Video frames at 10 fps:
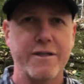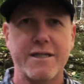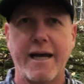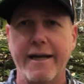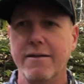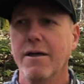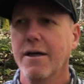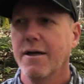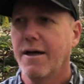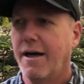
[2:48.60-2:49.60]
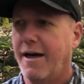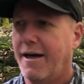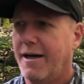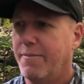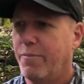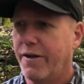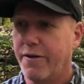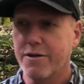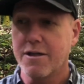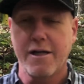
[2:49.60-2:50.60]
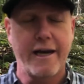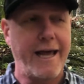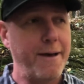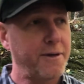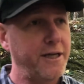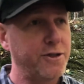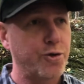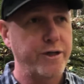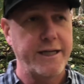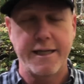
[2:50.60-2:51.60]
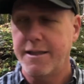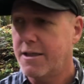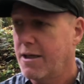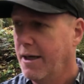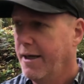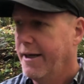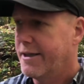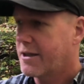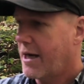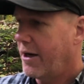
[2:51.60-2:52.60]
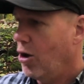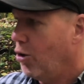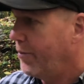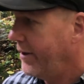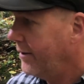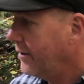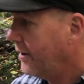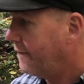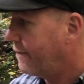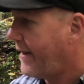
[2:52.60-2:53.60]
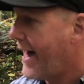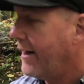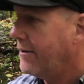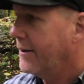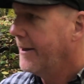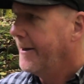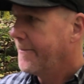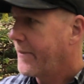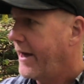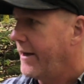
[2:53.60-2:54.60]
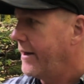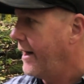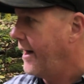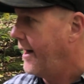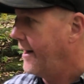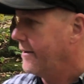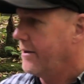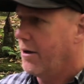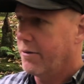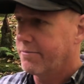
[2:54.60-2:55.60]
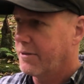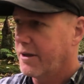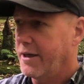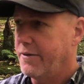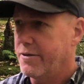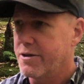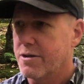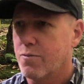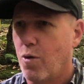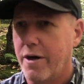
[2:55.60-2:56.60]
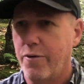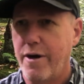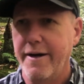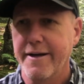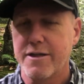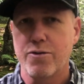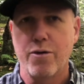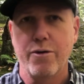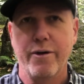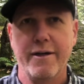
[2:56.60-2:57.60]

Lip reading: site, but there's a lot of hammocky trees. It's kind of open and flat, and again, there's water right next door to it.